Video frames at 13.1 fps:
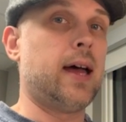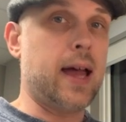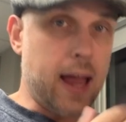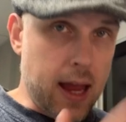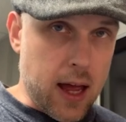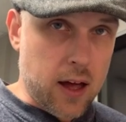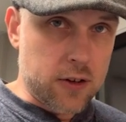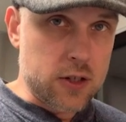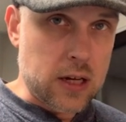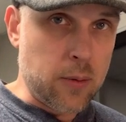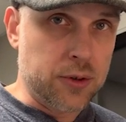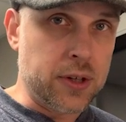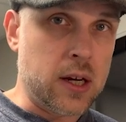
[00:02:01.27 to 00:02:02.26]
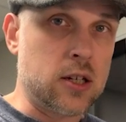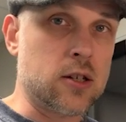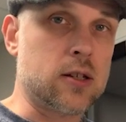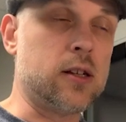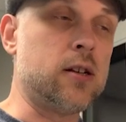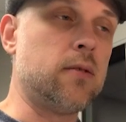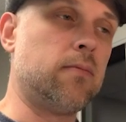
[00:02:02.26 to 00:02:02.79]
and
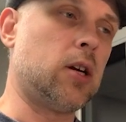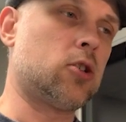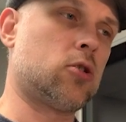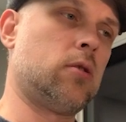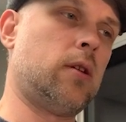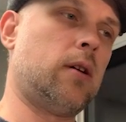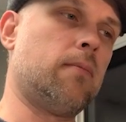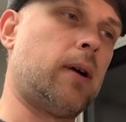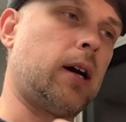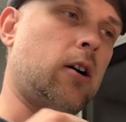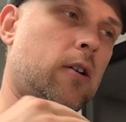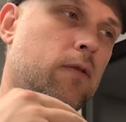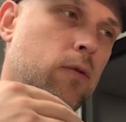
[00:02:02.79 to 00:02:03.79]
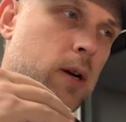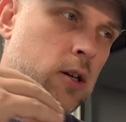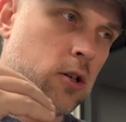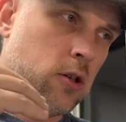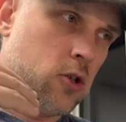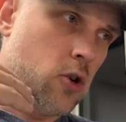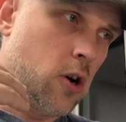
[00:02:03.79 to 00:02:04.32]
simultaneously make sure that my
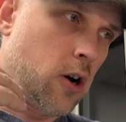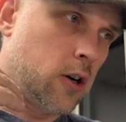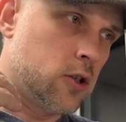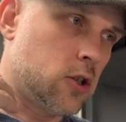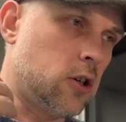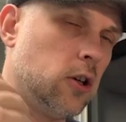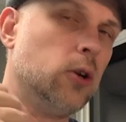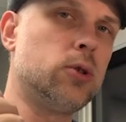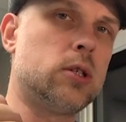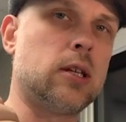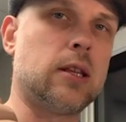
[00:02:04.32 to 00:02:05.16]
confirmations are as close to